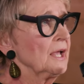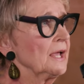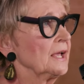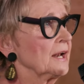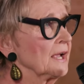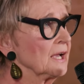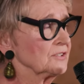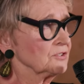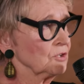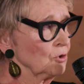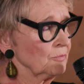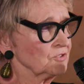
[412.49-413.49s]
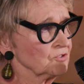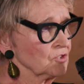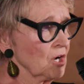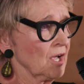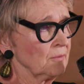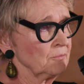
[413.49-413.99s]
And I got to know him as
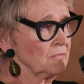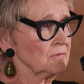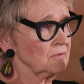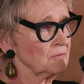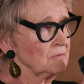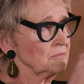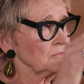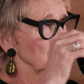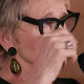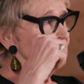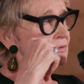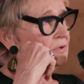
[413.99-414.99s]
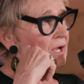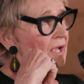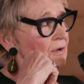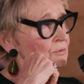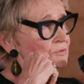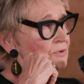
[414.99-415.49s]
John,
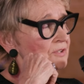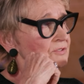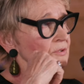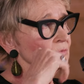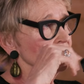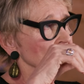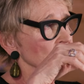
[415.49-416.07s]
guy I was racing with,